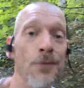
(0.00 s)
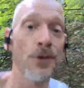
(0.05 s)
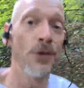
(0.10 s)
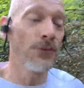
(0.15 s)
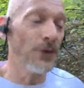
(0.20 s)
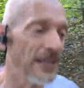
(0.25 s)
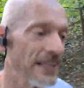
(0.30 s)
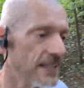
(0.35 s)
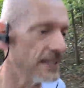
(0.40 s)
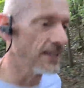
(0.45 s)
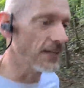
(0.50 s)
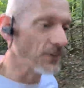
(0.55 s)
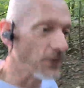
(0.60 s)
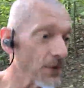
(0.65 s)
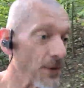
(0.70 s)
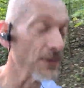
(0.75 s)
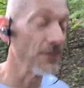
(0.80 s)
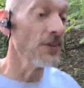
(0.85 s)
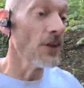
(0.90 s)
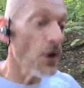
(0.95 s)
finger. So
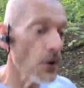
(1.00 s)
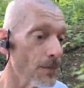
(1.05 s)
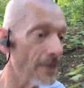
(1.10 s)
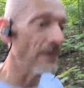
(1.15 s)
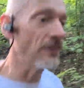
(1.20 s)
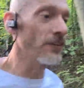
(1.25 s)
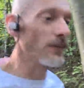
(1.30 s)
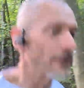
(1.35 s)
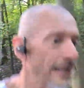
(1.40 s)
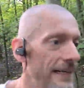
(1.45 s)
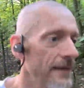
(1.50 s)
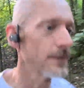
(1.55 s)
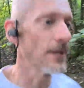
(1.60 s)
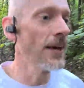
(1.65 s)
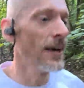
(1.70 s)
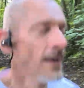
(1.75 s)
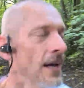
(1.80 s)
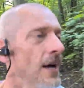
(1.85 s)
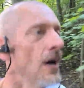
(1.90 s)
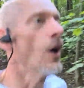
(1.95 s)
there's no messing around
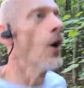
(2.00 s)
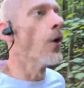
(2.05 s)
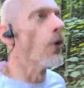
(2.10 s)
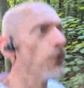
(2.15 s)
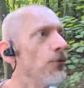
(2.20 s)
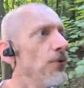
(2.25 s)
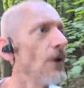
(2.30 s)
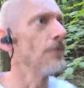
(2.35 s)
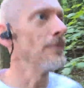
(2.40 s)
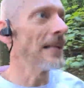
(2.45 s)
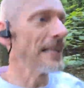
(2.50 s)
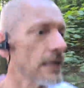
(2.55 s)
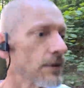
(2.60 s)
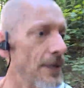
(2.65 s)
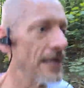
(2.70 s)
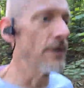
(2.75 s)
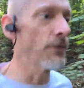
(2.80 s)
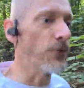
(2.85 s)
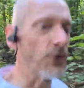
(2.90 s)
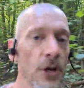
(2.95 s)
or fumbling around
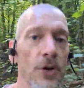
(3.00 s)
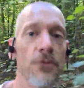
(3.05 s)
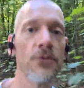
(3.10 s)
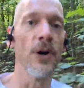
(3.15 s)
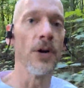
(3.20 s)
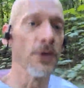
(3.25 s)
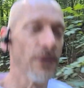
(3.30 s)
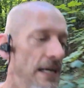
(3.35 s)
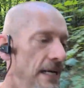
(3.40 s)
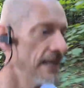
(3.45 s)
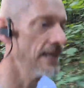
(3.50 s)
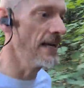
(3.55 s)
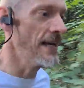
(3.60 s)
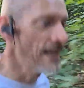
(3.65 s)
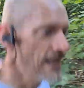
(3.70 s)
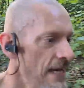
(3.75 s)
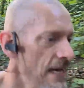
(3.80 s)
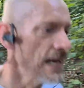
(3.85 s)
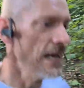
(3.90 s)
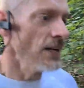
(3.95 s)
for your phone
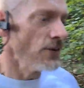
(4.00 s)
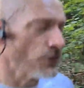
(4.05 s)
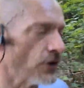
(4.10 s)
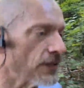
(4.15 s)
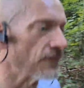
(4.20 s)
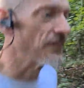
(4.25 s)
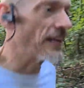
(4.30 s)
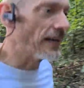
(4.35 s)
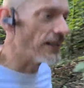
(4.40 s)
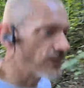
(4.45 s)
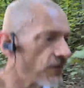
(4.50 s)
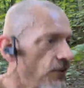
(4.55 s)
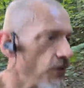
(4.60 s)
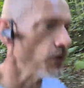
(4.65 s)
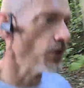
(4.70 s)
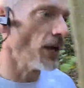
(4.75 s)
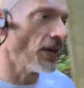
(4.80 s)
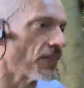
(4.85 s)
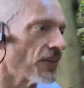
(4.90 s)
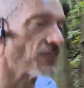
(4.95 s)
trying to get to
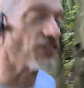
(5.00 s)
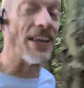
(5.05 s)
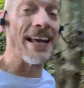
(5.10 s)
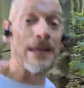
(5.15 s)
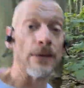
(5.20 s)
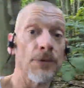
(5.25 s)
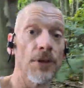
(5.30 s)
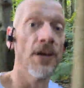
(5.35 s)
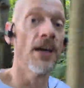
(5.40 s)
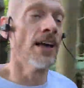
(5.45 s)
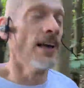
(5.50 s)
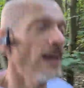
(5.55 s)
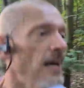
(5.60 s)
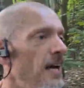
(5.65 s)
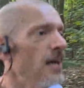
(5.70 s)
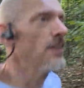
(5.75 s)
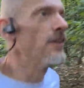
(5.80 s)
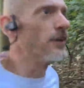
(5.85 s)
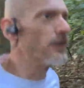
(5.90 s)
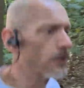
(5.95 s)
the sound
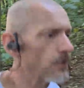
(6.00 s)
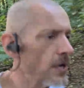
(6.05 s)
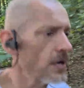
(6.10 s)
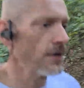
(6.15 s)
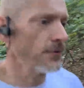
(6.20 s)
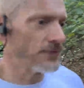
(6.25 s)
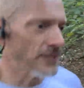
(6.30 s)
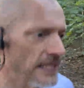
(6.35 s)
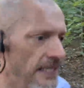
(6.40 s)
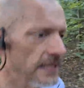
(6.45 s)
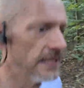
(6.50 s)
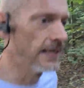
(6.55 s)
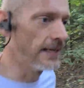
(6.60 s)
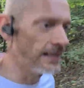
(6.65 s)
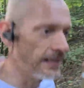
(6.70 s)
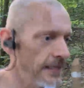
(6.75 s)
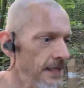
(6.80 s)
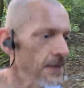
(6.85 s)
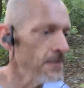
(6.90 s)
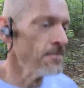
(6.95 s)
that you're after.
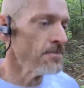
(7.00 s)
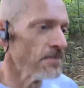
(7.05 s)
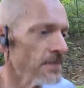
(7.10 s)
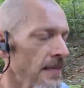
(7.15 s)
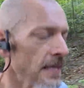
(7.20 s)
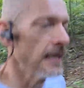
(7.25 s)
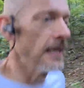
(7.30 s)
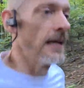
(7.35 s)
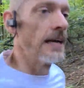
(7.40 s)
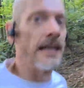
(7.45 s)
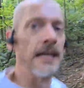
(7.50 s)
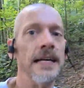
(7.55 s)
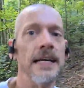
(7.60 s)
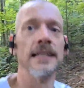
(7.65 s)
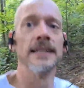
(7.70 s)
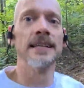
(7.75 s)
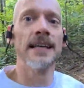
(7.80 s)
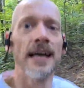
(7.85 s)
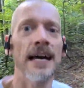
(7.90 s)
And